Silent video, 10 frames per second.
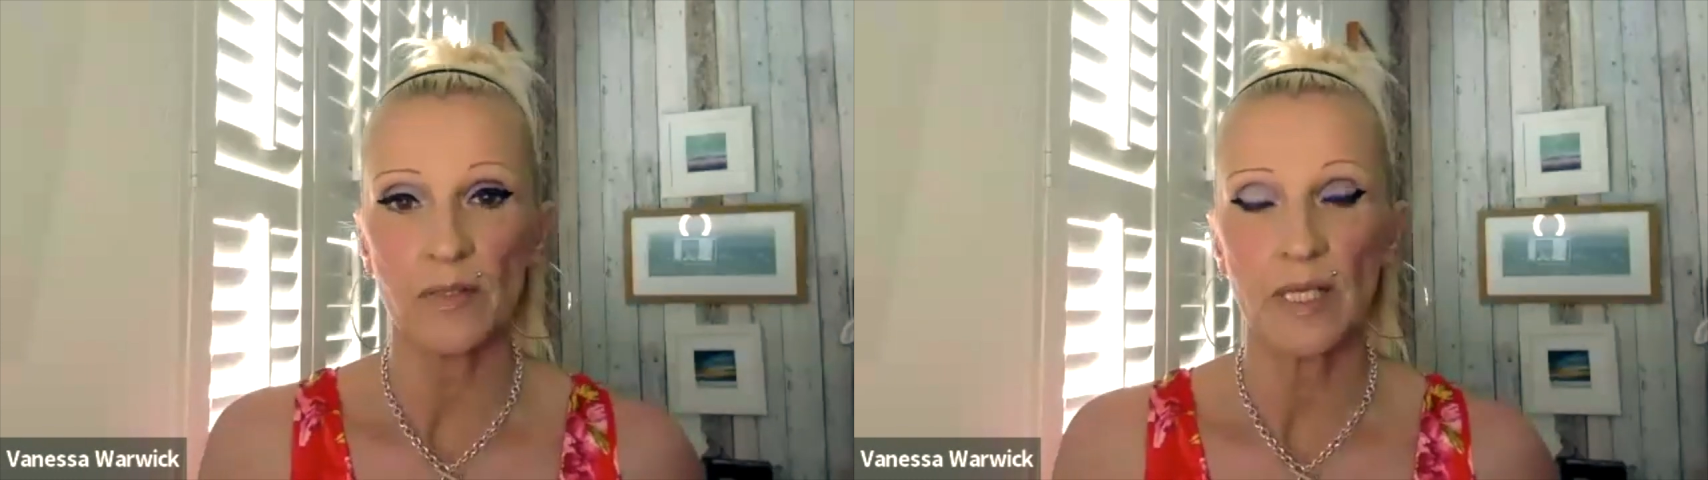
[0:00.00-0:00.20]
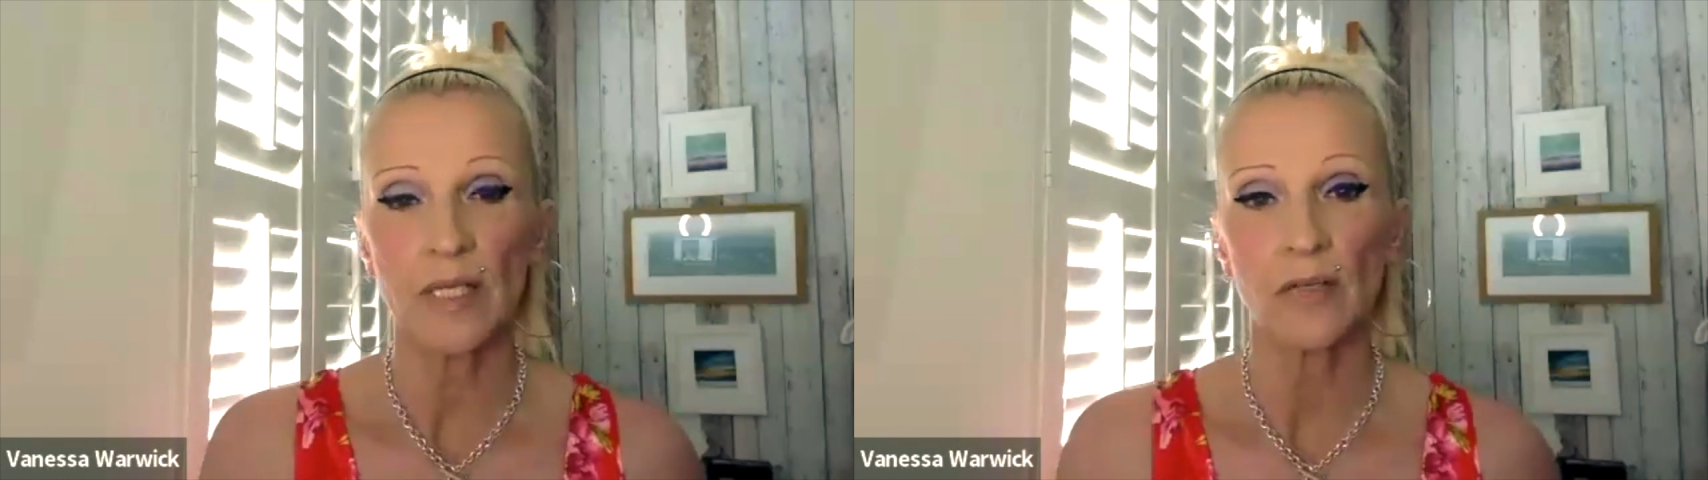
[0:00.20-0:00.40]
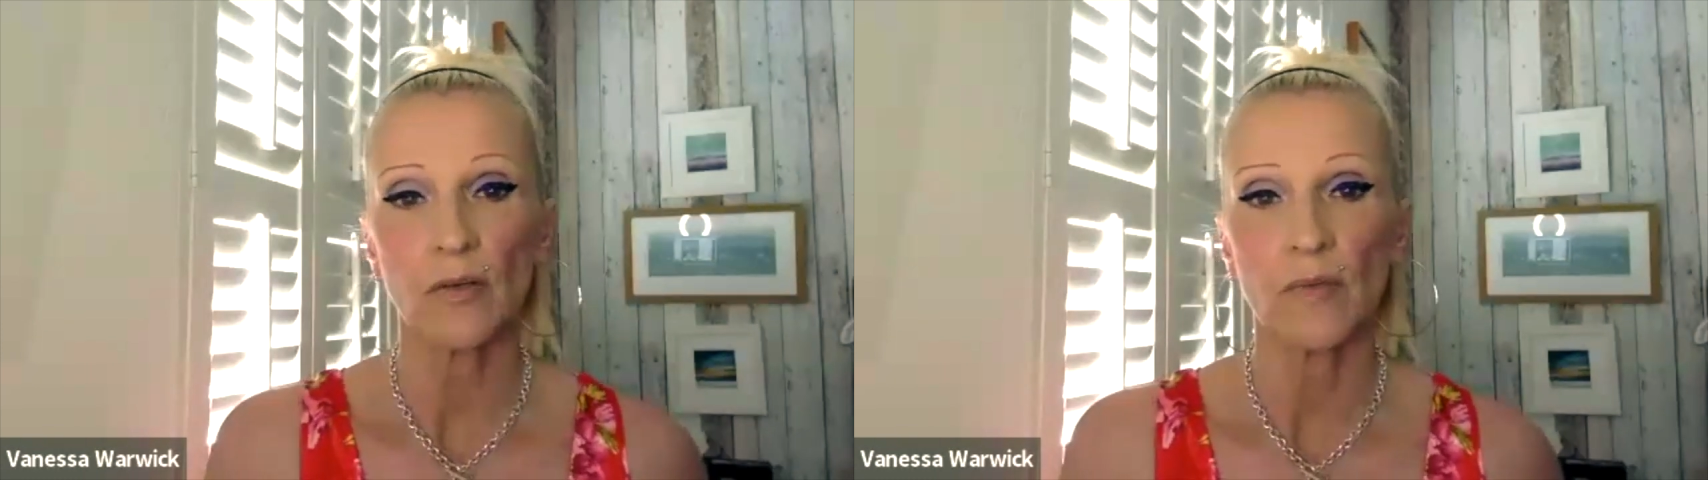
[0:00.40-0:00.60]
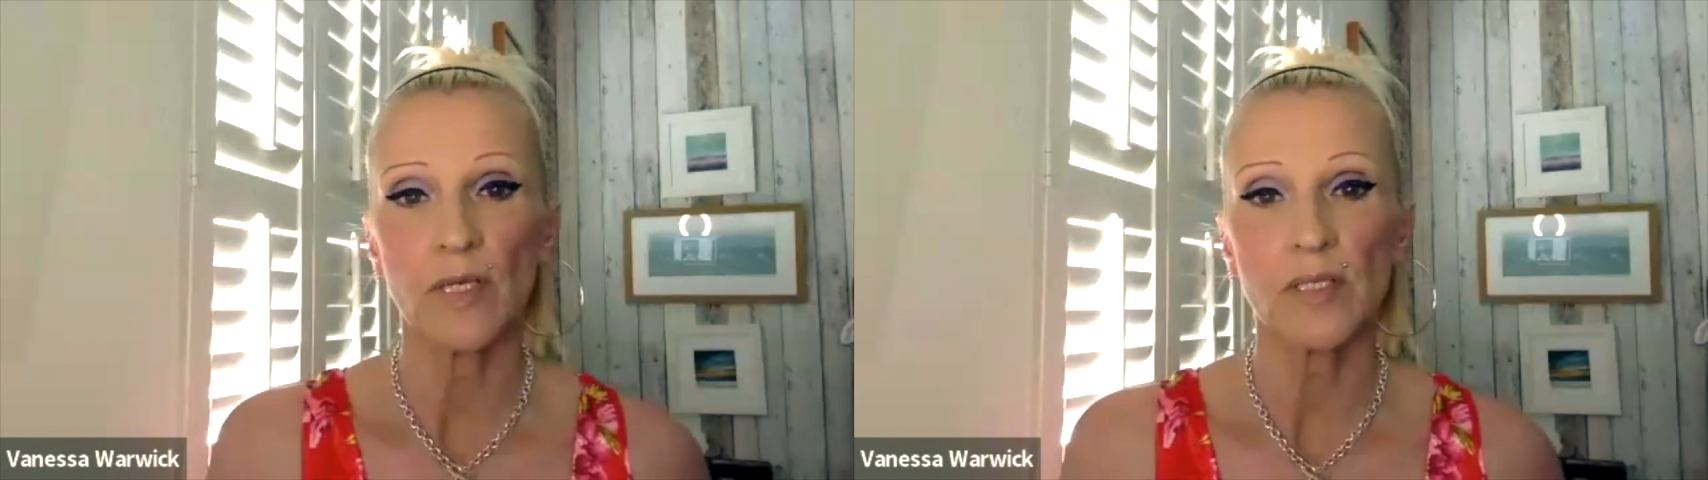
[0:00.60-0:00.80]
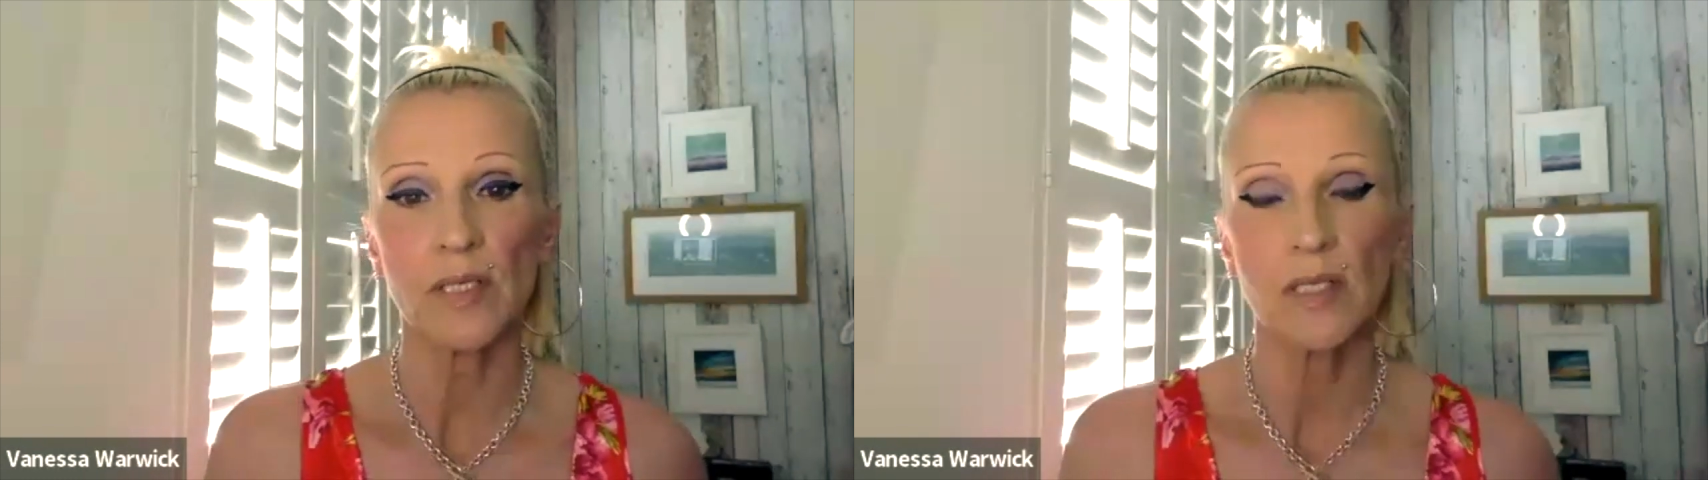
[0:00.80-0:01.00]

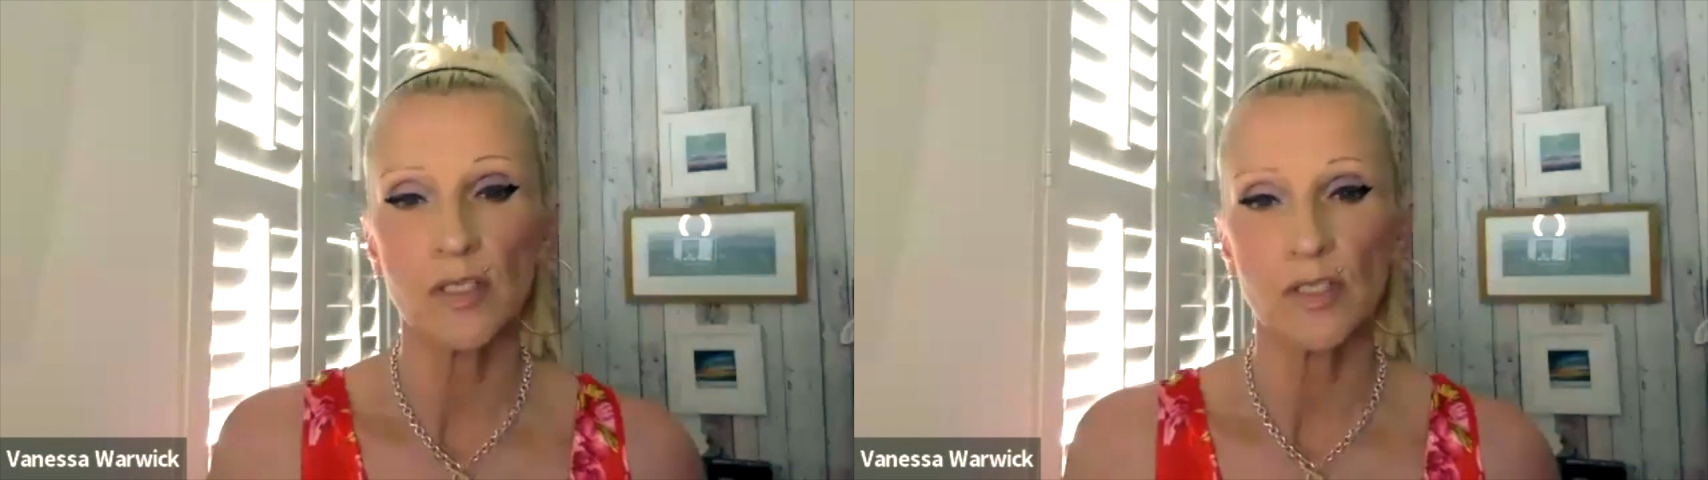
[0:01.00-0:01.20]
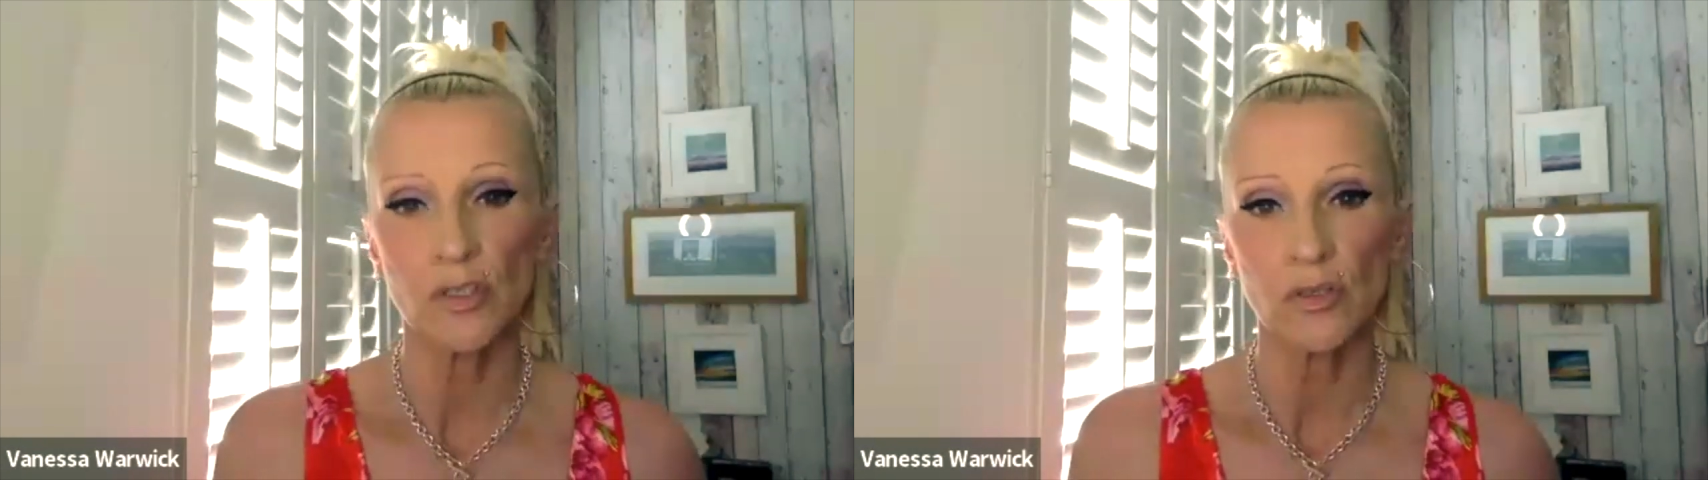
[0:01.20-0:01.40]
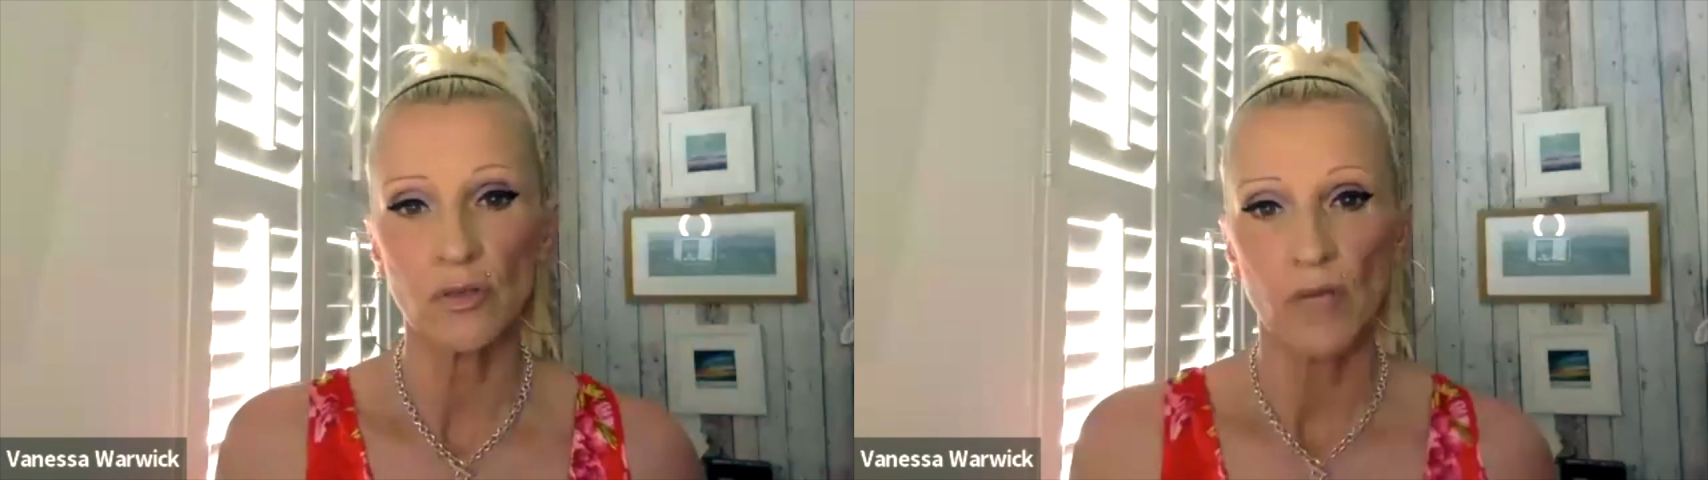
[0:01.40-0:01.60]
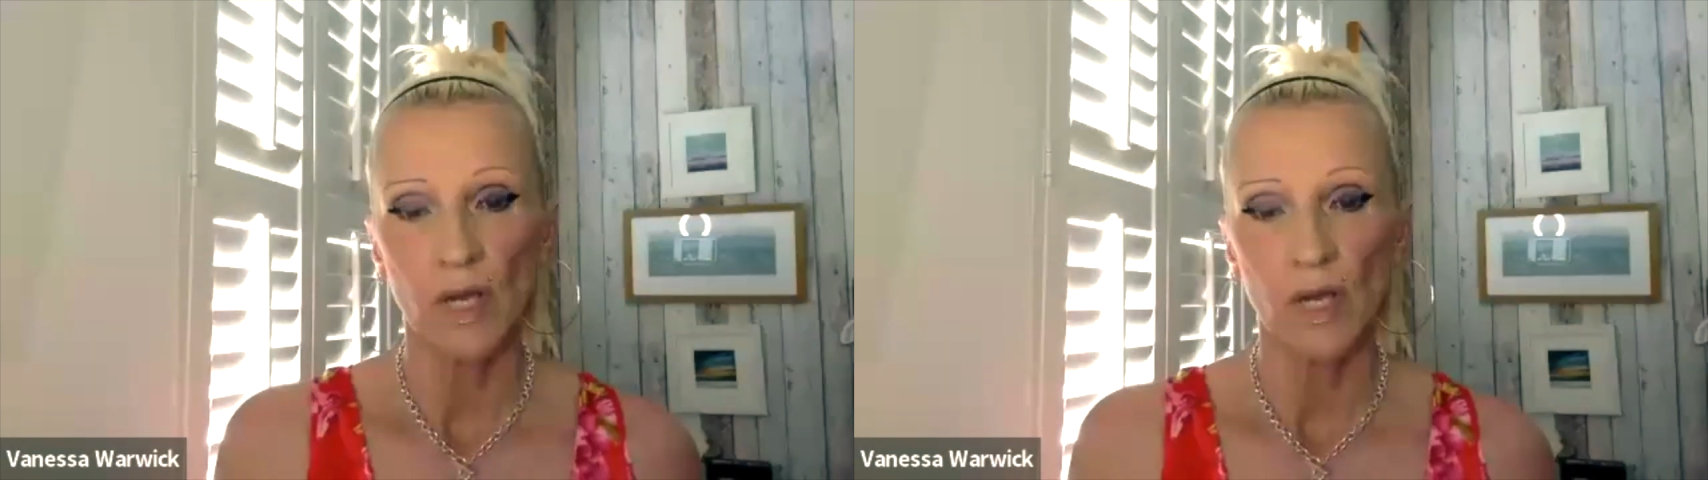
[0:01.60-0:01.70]
economics into